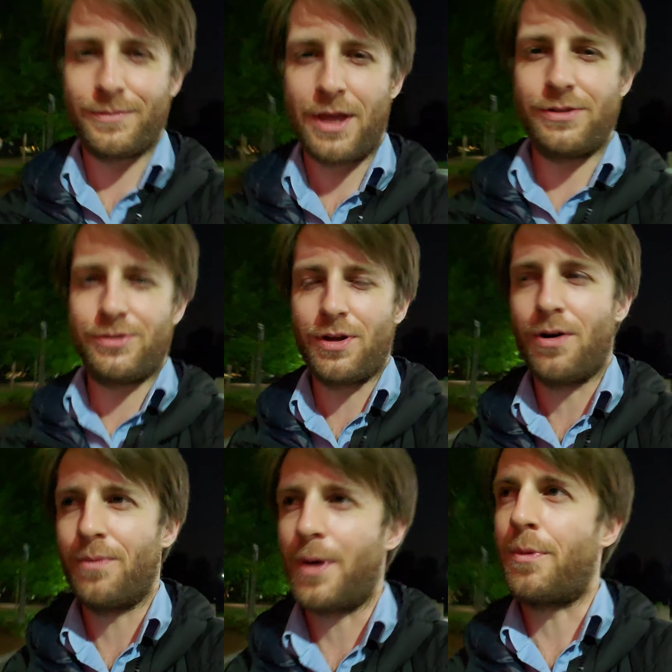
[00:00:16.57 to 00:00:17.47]
And
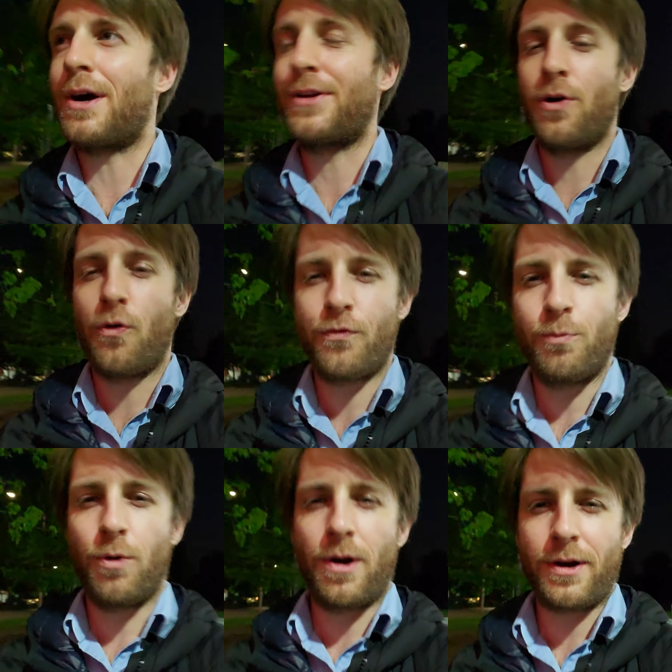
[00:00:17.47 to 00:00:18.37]
so I'm walking home
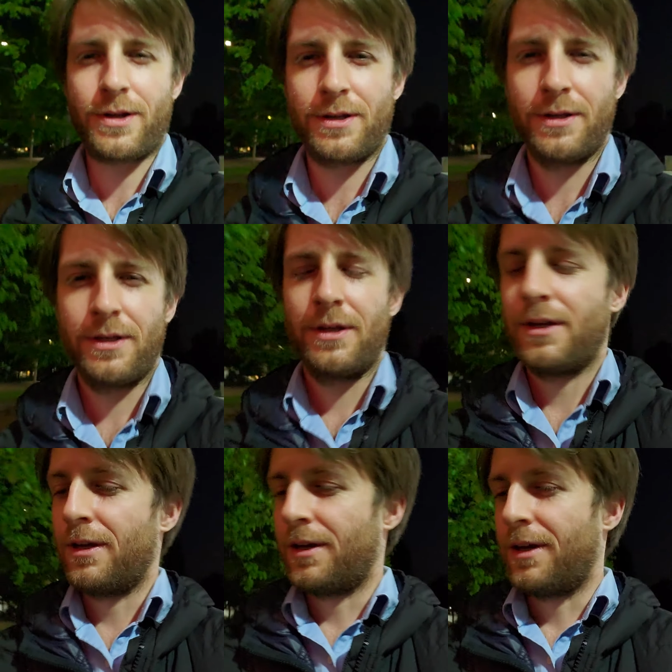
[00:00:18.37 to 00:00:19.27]
from work,
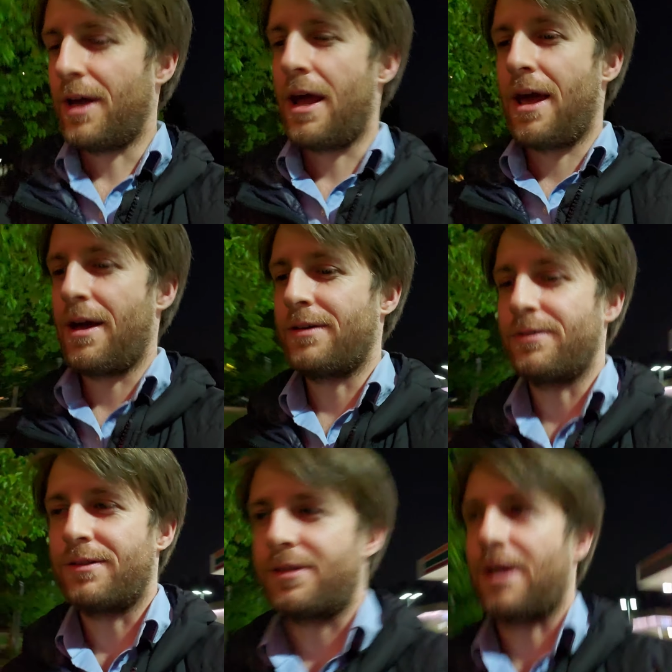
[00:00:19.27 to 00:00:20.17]

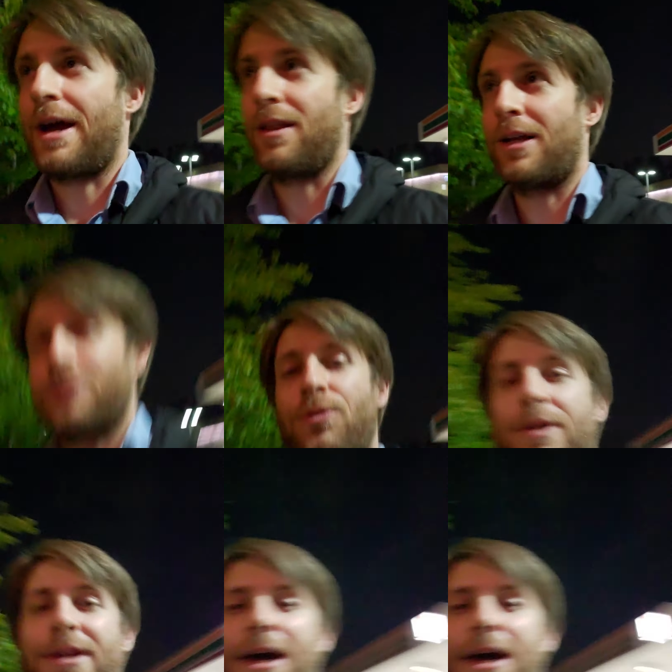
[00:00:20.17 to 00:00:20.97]
and I like to do it at